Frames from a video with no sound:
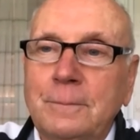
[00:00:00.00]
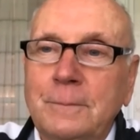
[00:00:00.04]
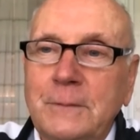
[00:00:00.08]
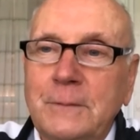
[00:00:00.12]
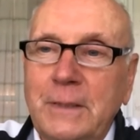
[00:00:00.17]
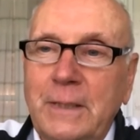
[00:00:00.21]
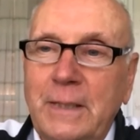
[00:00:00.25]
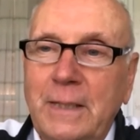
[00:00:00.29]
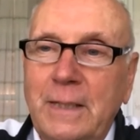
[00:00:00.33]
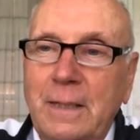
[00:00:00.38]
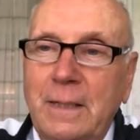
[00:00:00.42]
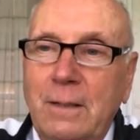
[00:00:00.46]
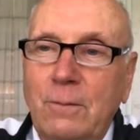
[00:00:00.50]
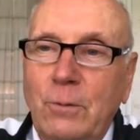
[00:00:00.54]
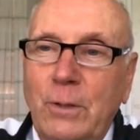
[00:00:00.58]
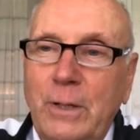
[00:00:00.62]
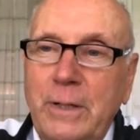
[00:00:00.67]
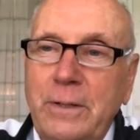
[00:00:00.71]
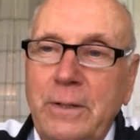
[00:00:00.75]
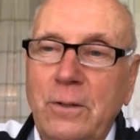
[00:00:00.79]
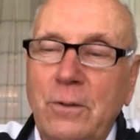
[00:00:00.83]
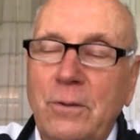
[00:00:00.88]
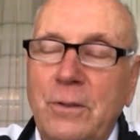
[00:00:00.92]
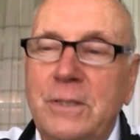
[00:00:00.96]
Yeah, right
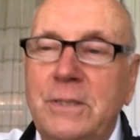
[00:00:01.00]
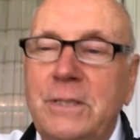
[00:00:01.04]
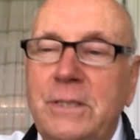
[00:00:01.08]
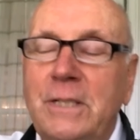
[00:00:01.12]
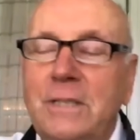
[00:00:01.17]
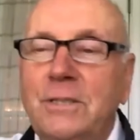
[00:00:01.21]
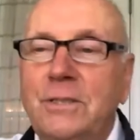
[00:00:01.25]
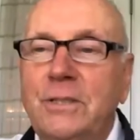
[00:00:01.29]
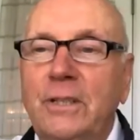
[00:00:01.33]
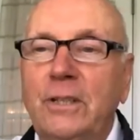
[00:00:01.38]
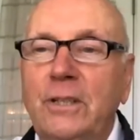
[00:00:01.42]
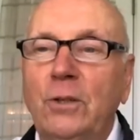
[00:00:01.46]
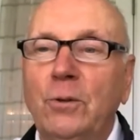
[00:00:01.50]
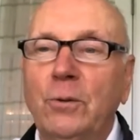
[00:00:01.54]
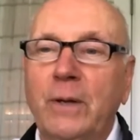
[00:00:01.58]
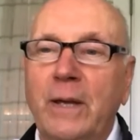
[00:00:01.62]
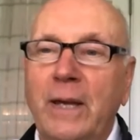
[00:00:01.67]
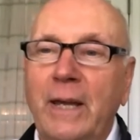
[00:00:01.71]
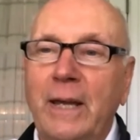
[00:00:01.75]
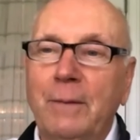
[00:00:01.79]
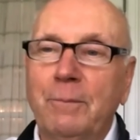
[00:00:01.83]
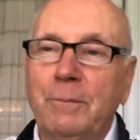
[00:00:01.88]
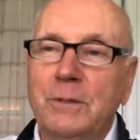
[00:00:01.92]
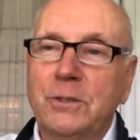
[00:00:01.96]
near the TCU
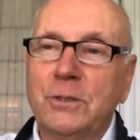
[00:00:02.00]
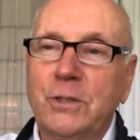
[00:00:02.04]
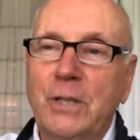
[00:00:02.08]
campus.